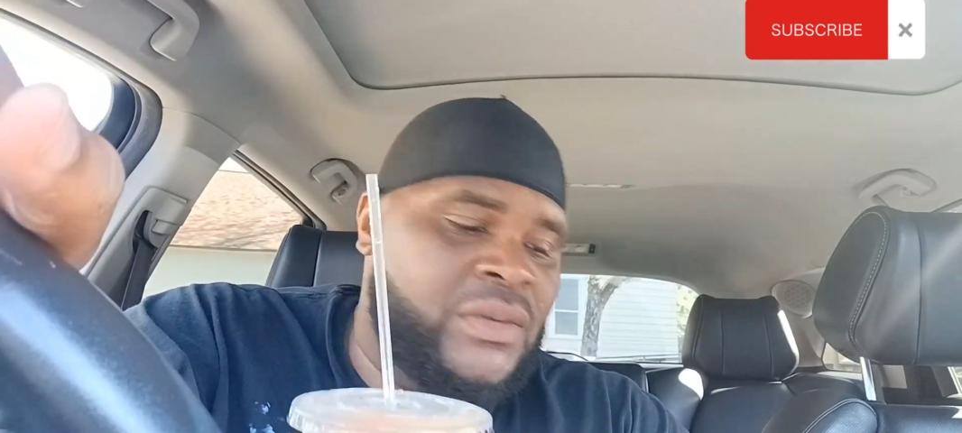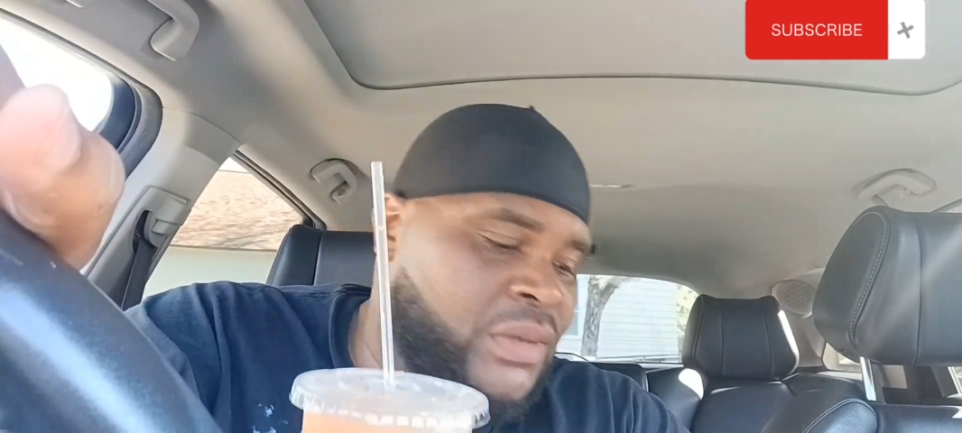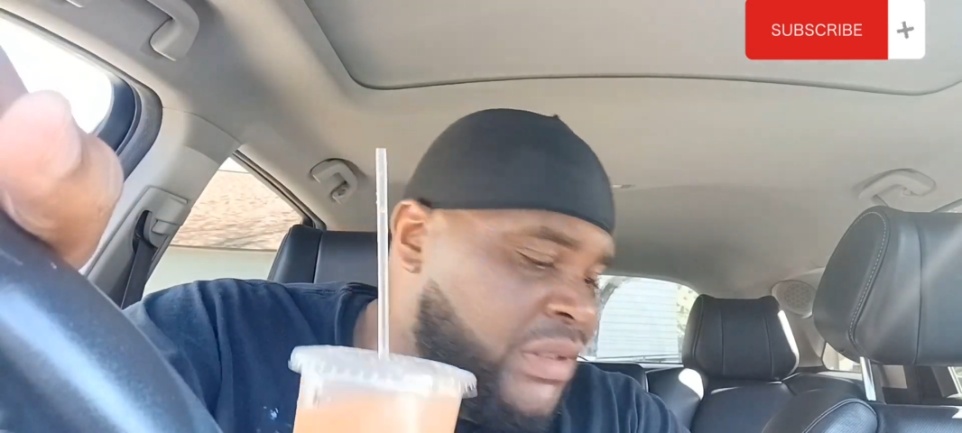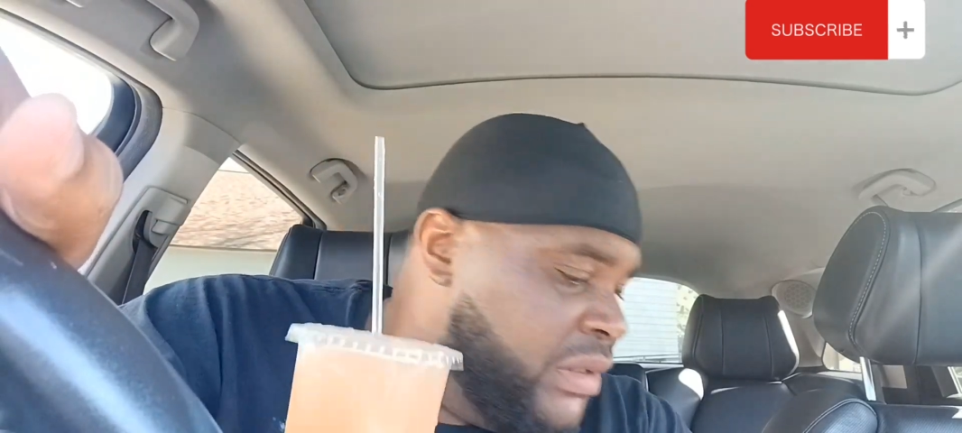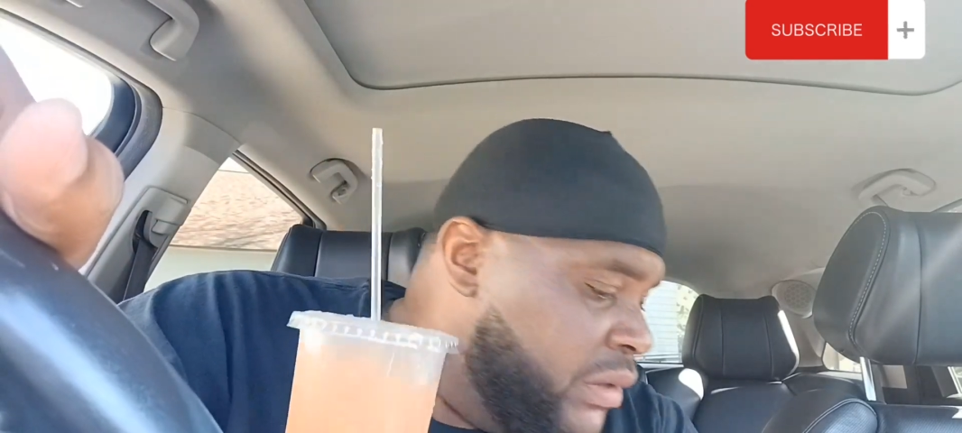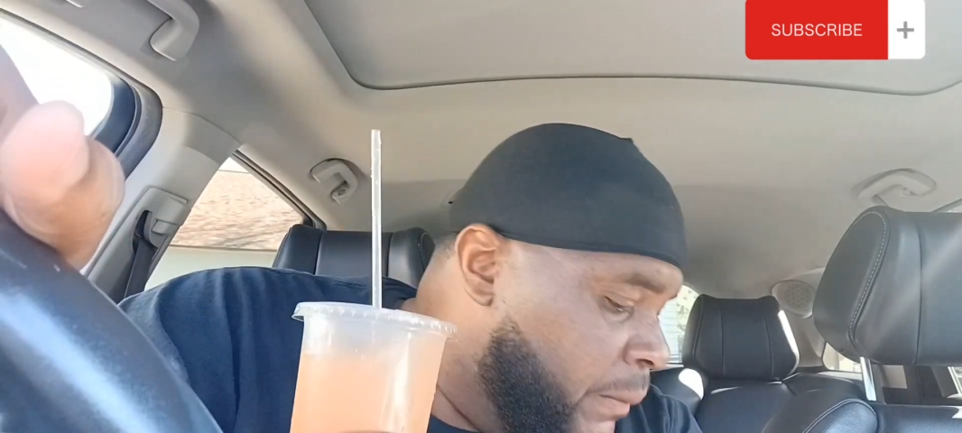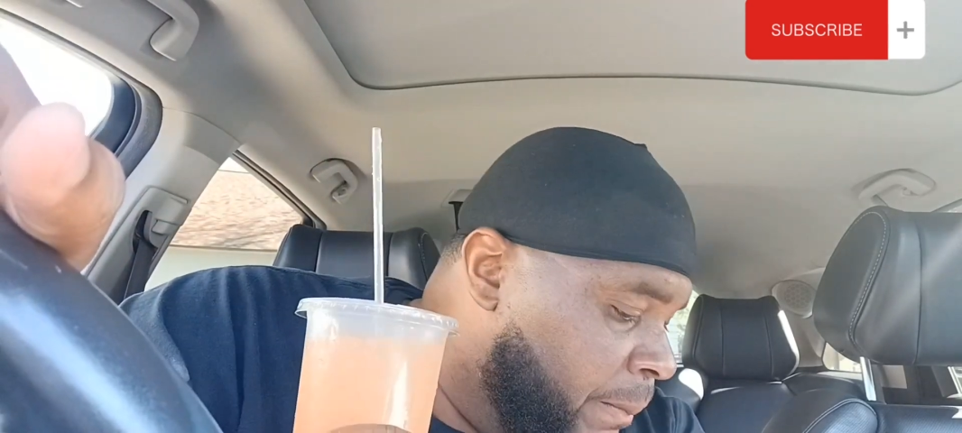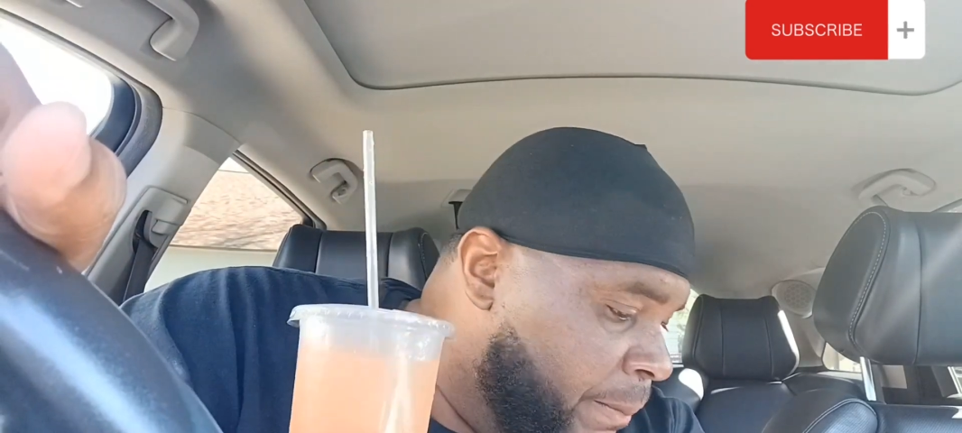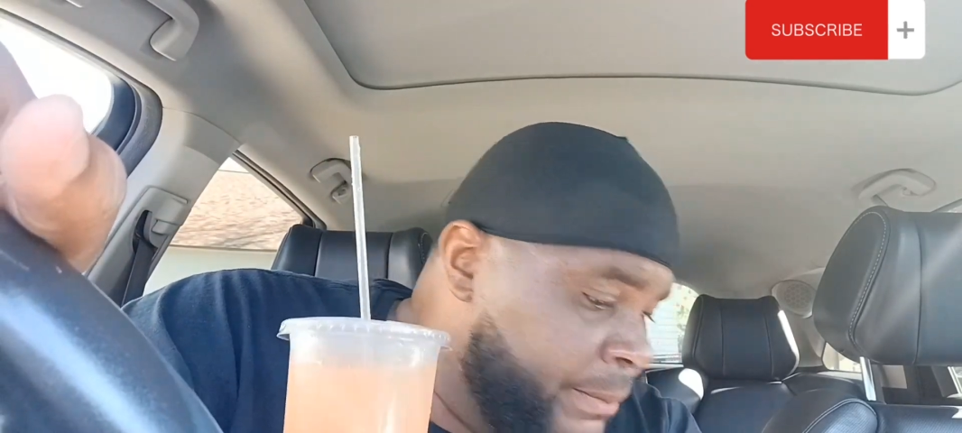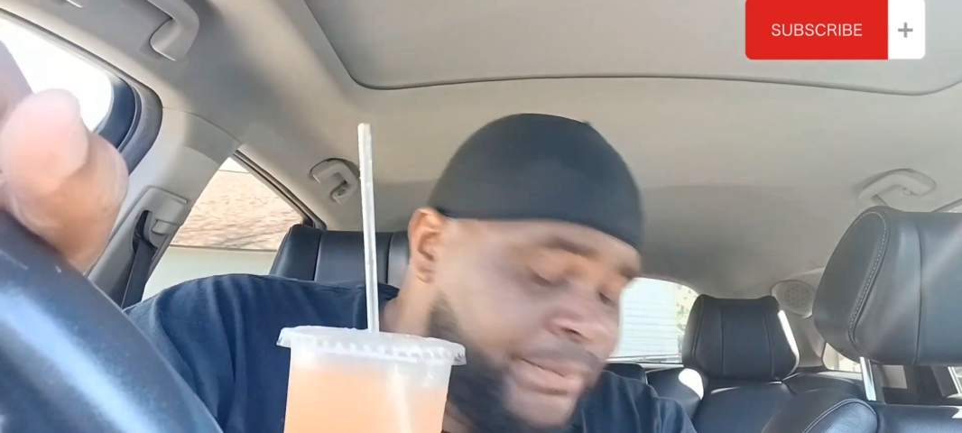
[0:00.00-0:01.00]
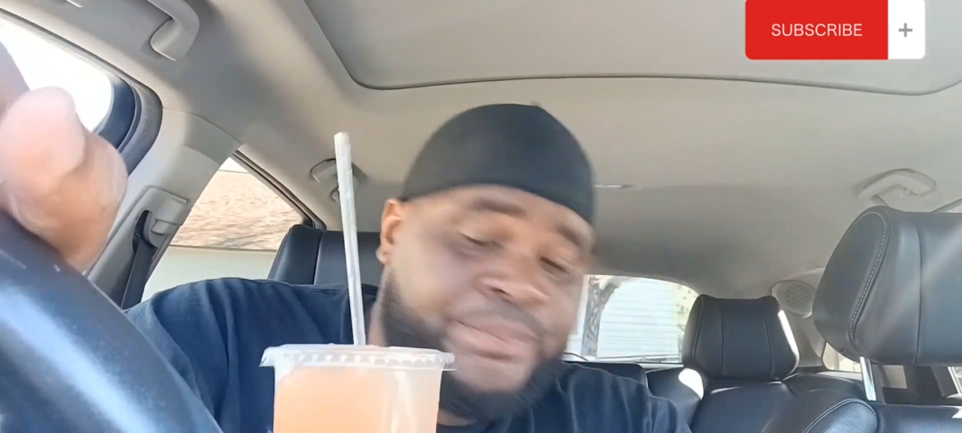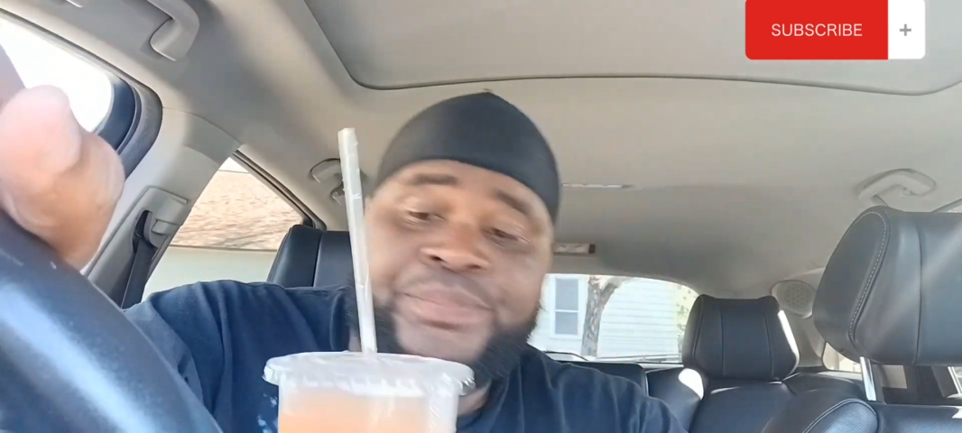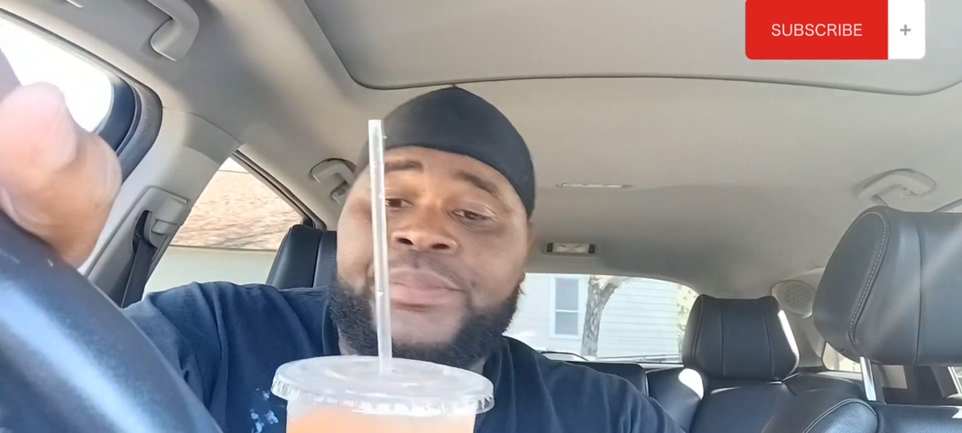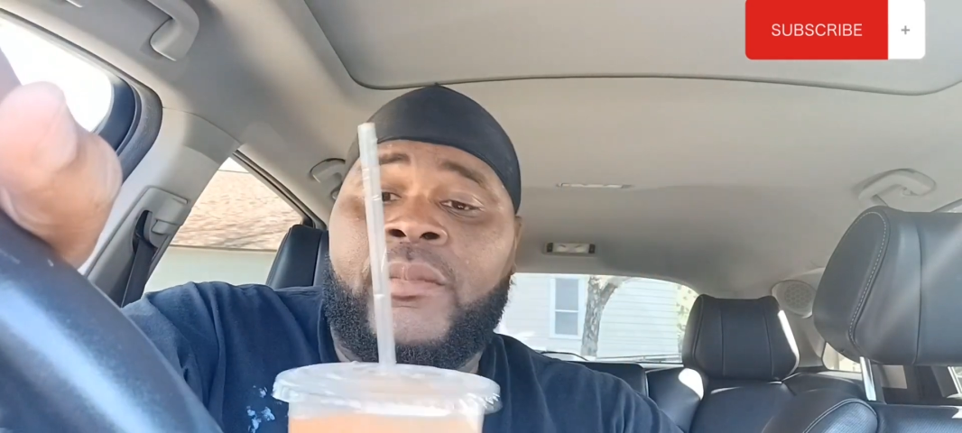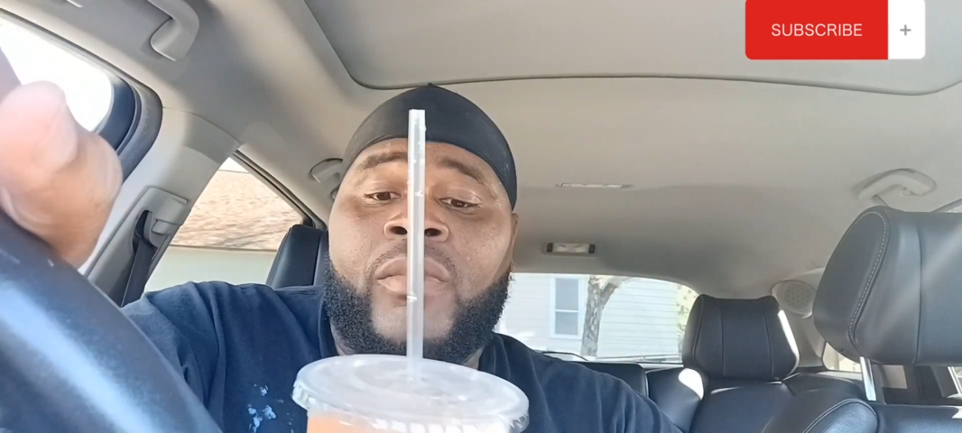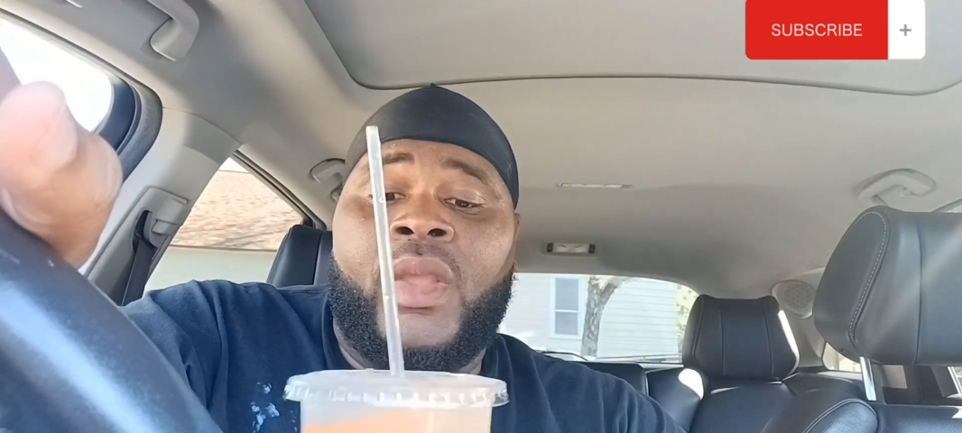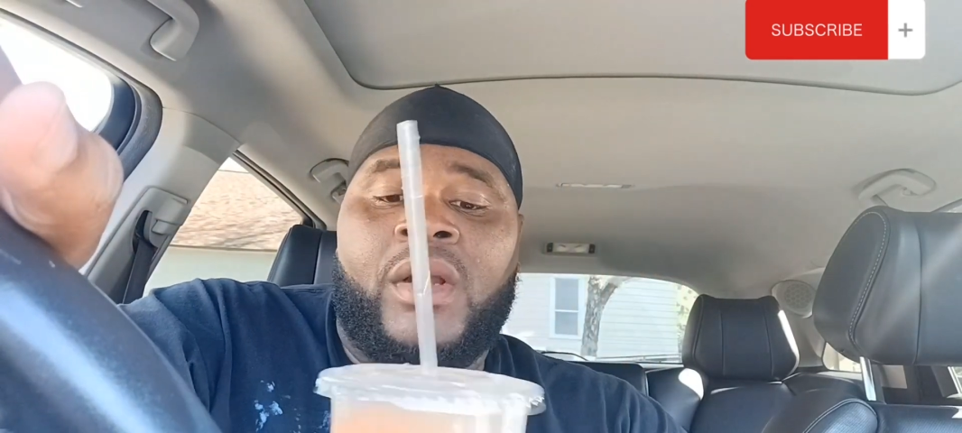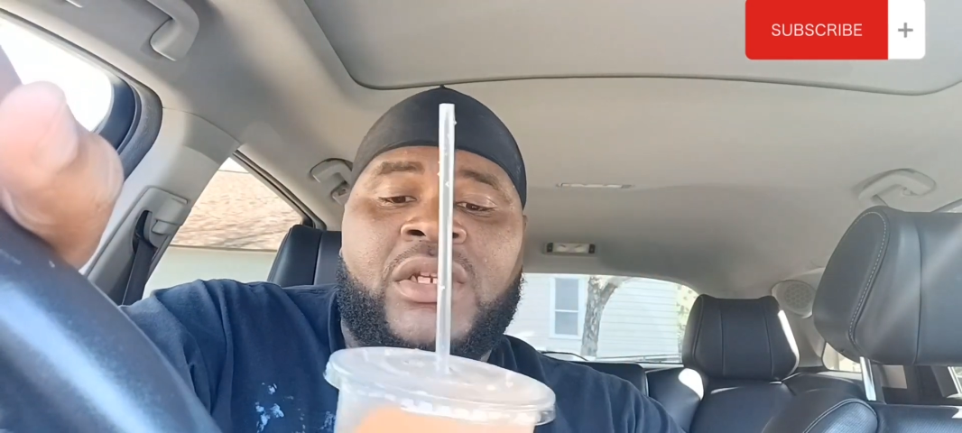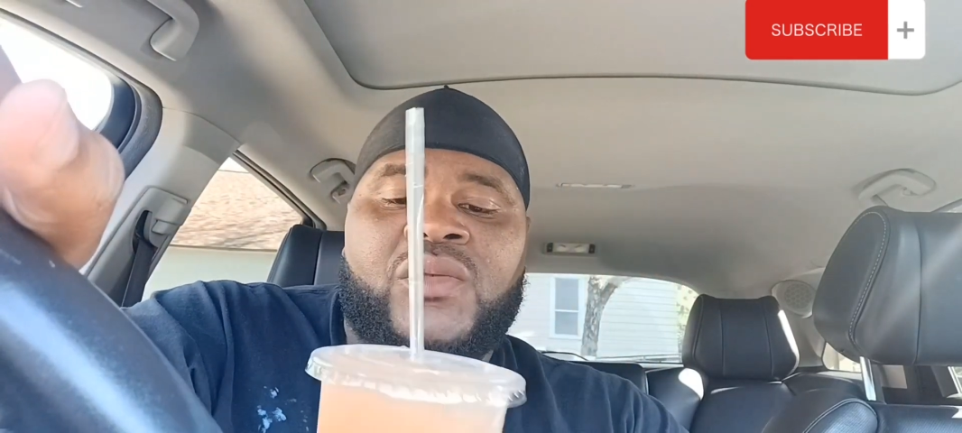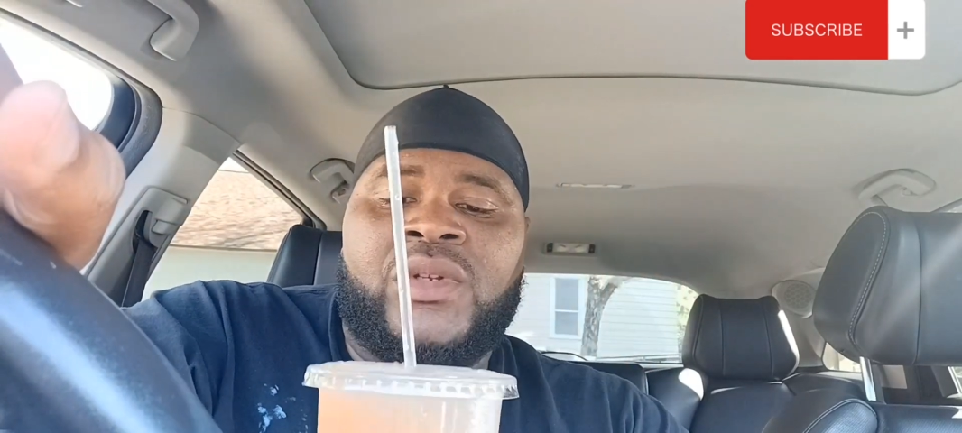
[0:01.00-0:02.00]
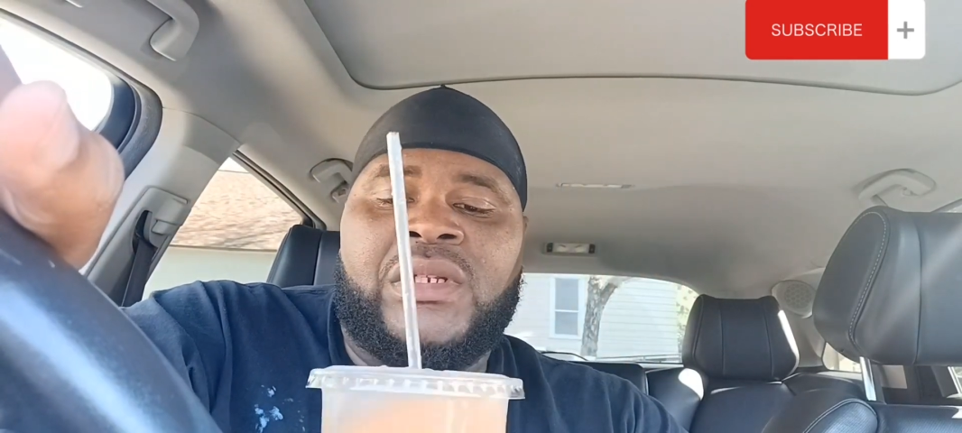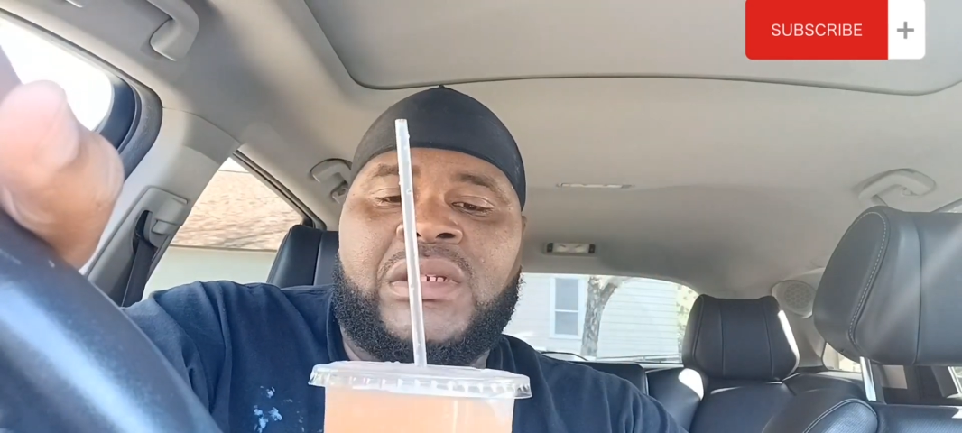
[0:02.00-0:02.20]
So this really